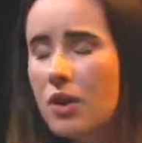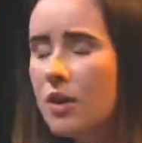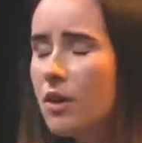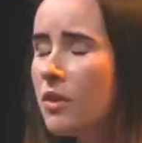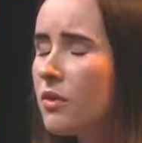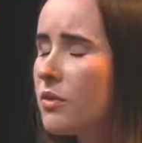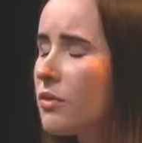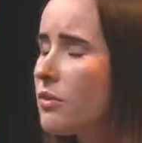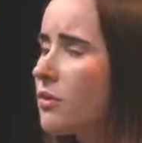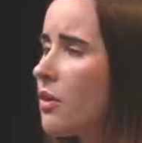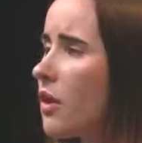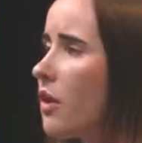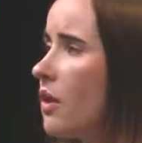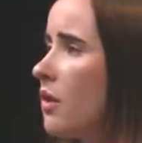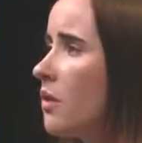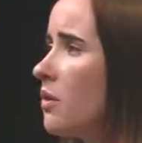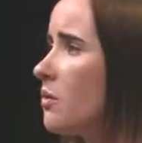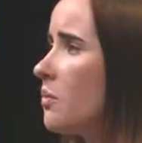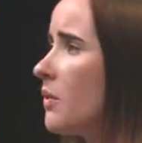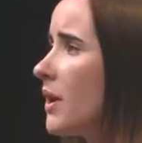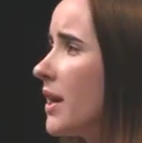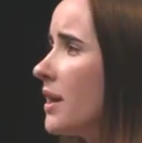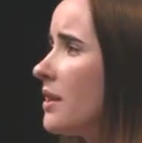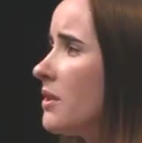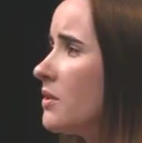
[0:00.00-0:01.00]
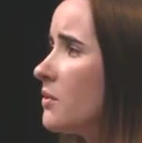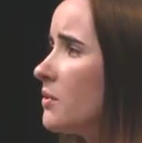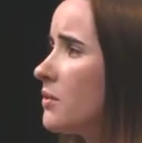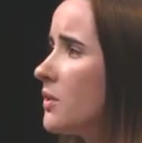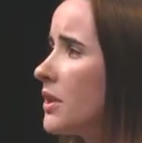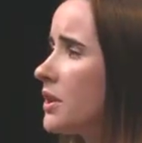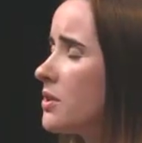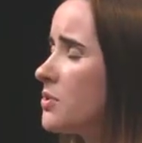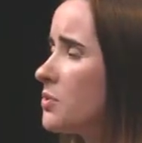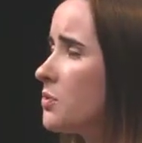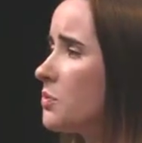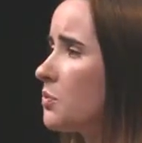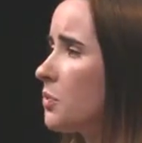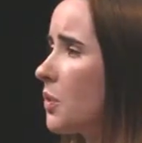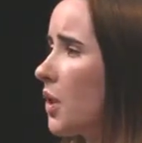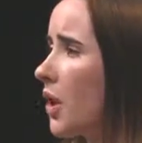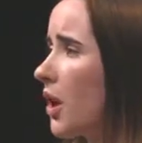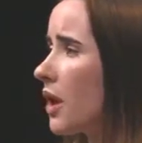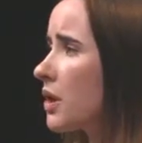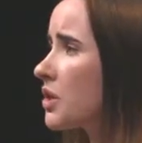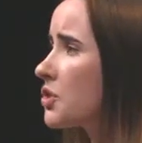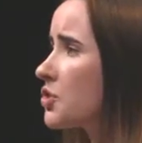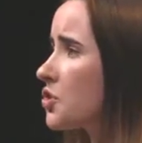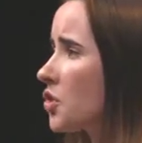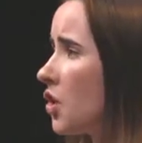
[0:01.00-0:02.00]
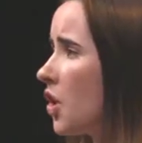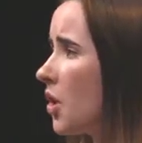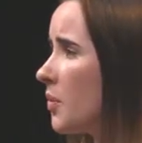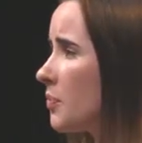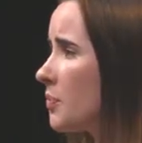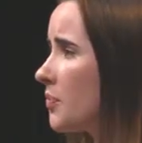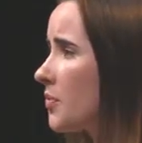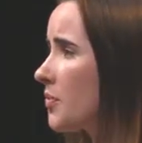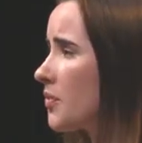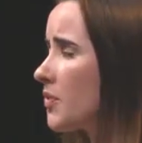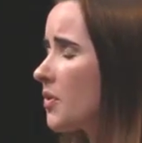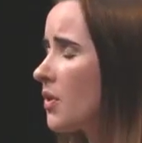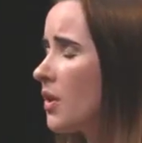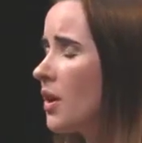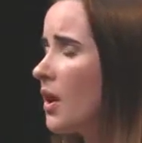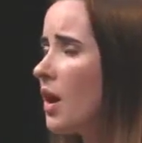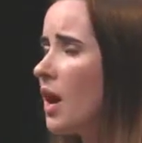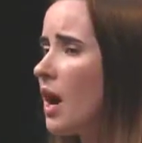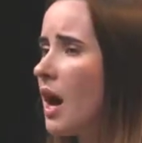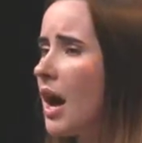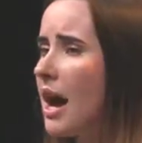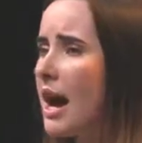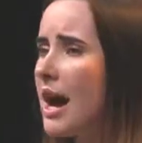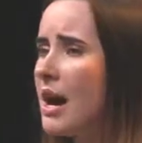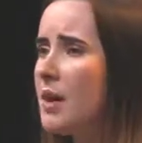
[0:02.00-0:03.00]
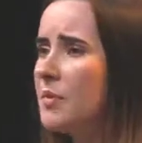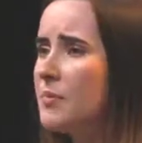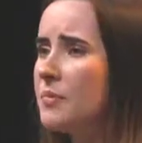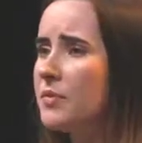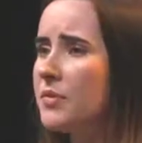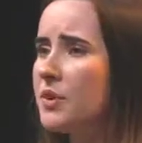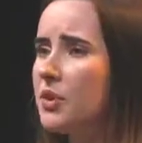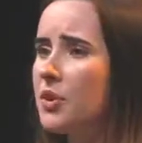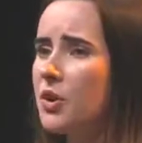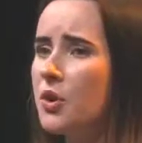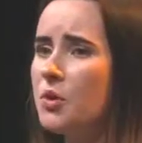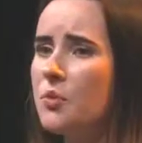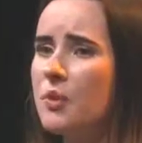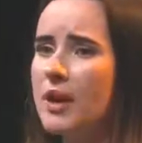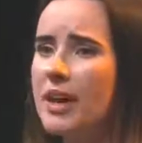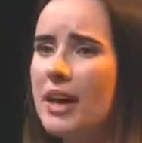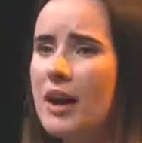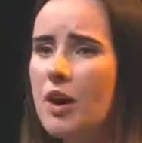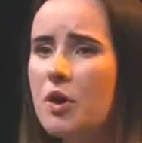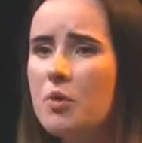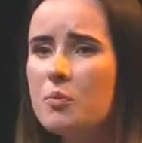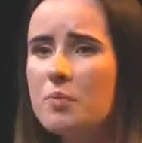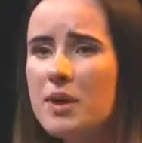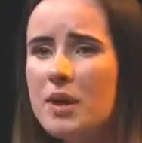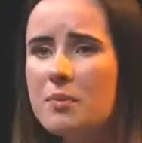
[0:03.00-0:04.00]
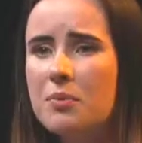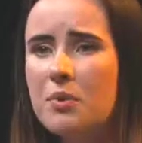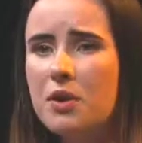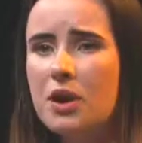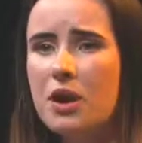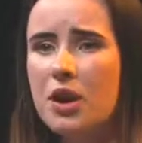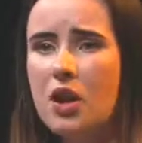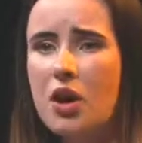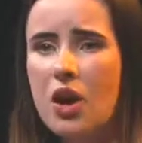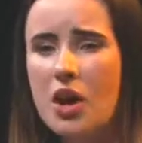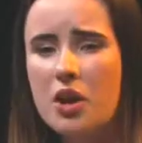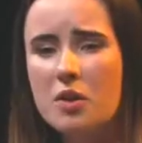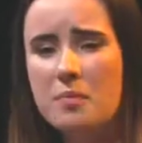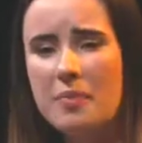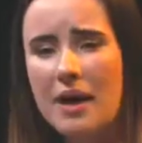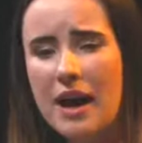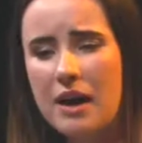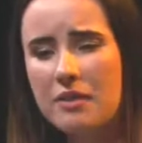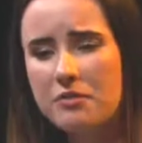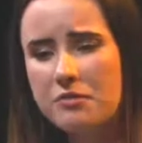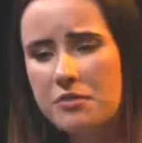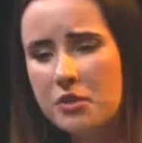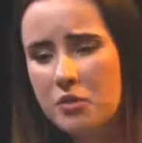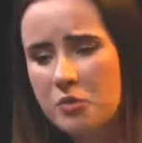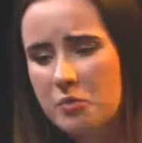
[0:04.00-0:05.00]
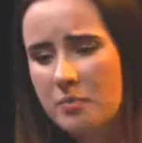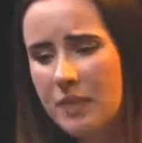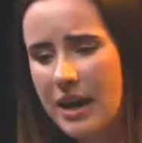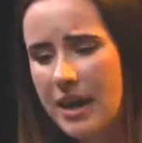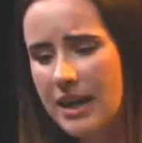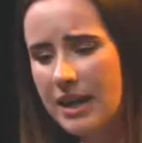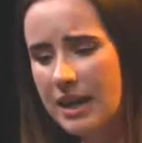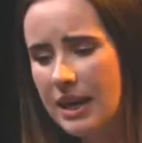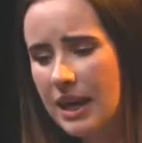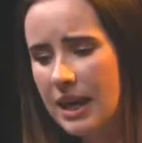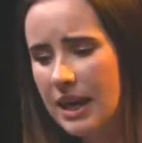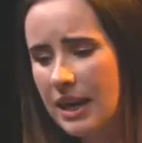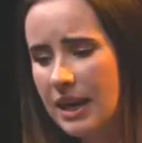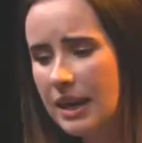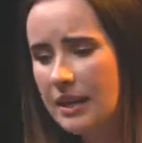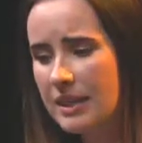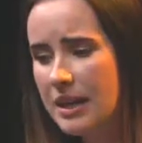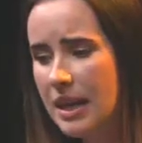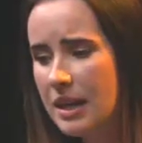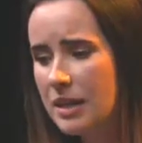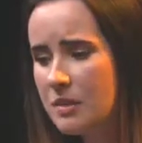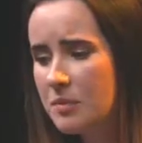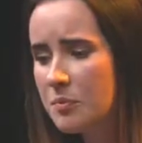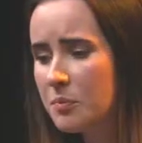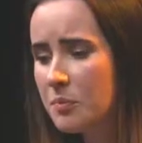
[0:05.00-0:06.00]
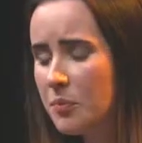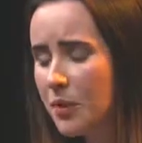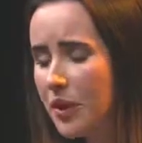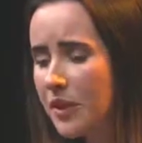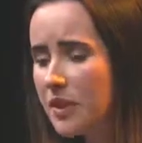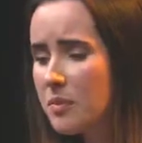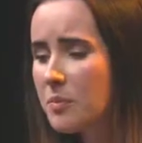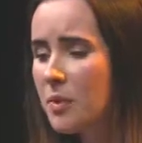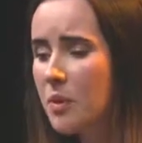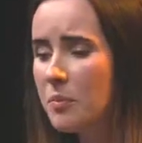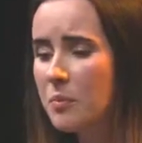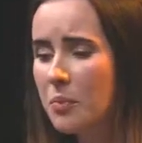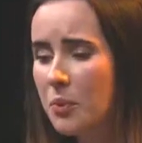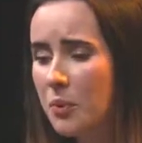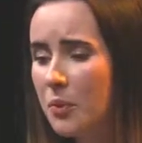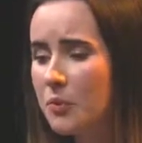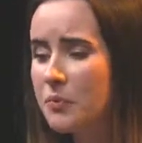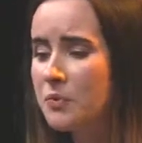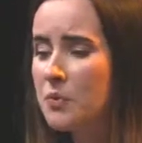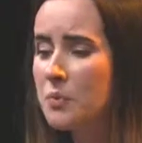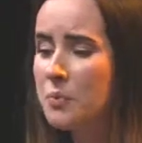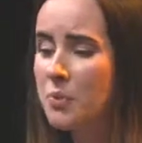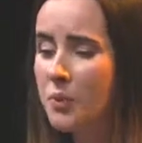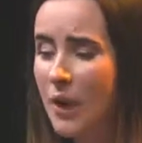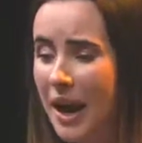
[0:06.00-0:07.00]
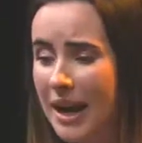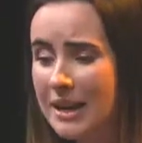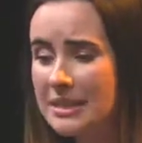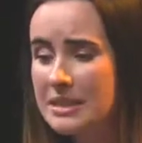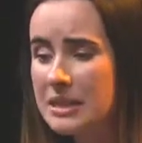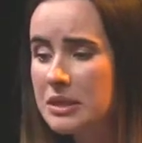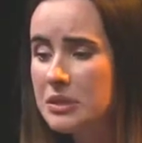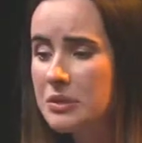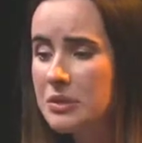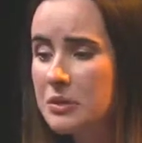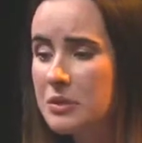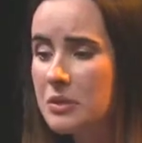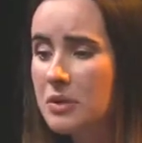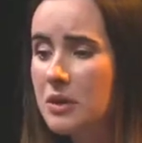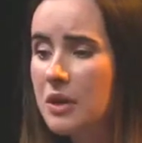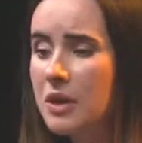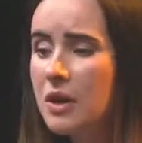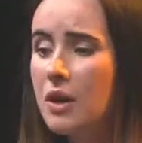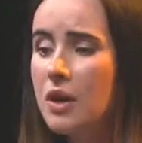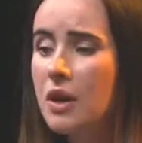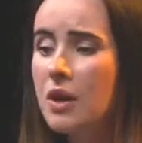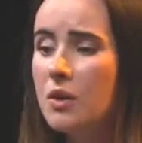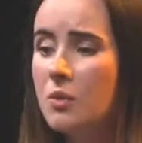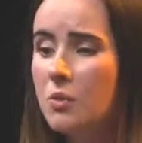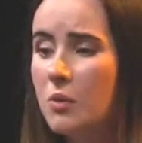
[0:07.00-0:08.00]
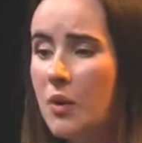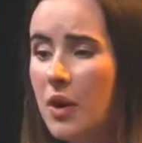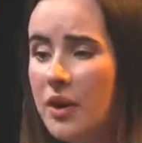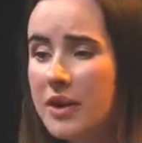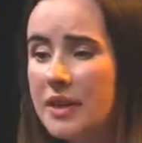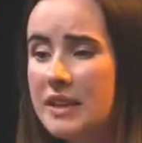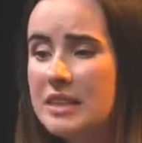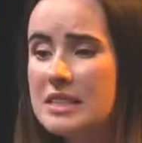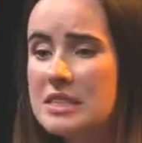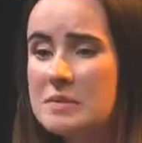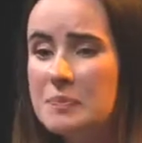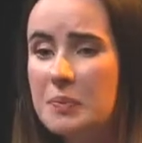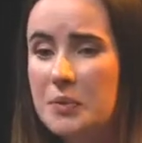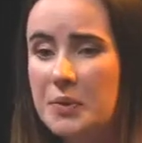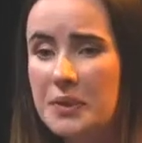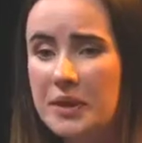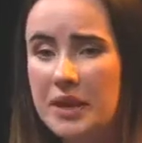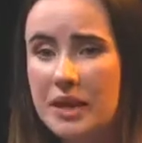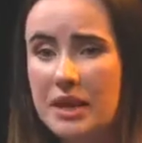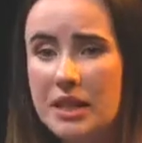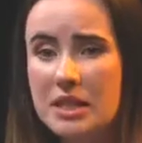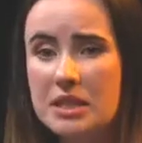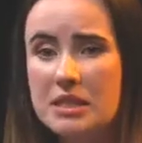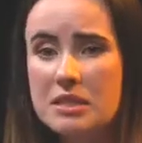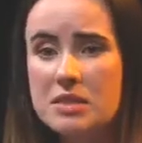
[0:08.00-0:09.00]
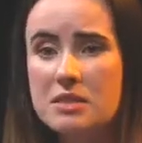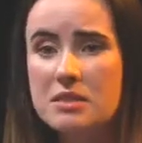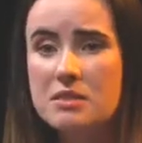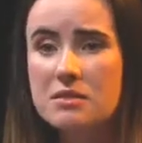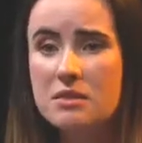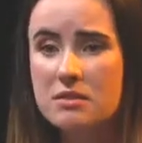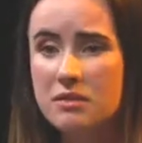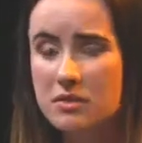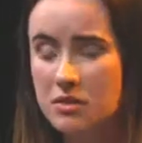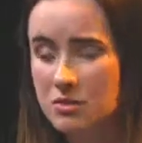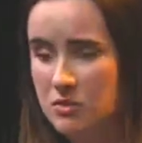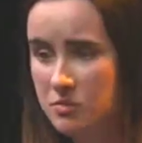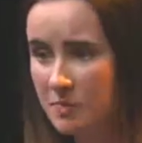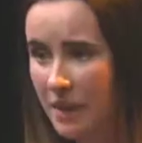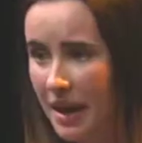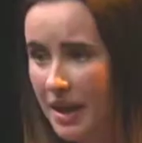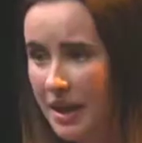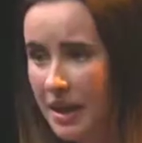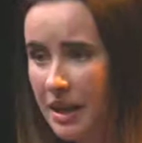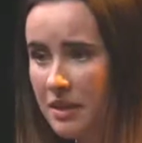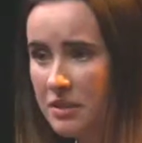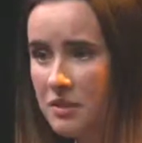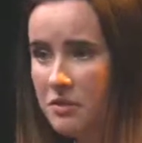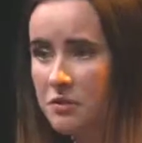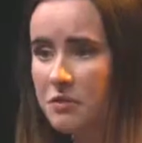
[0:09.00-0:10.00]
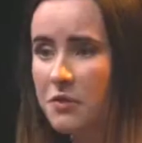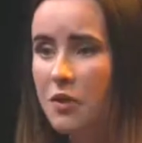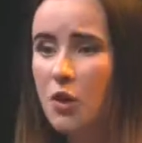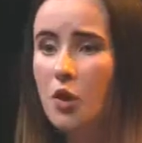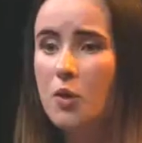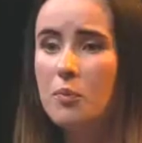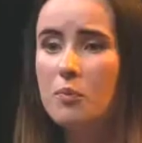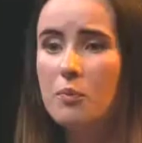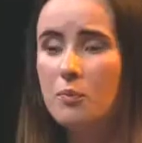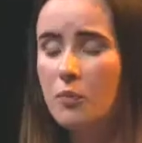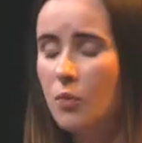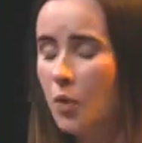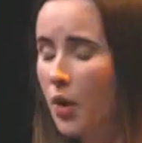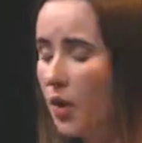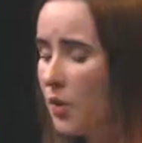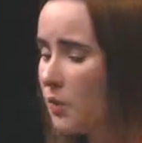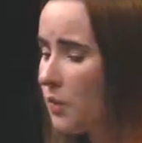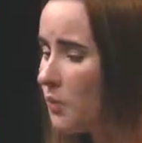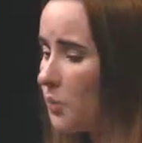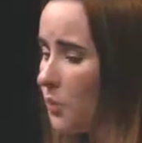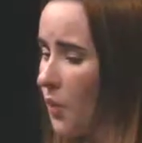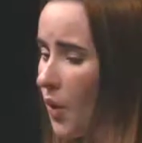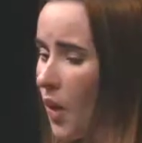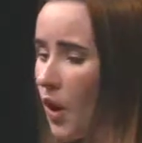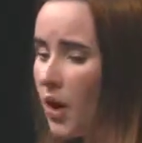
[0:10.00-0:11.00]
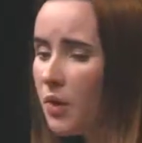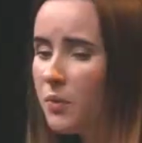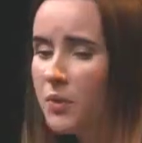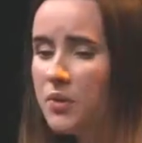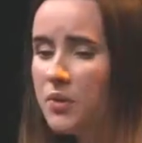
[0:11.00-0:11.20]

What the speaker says: So we do workshops, we help people to learn about filmmaking and then bring them on board for practical work experience, making the film, work with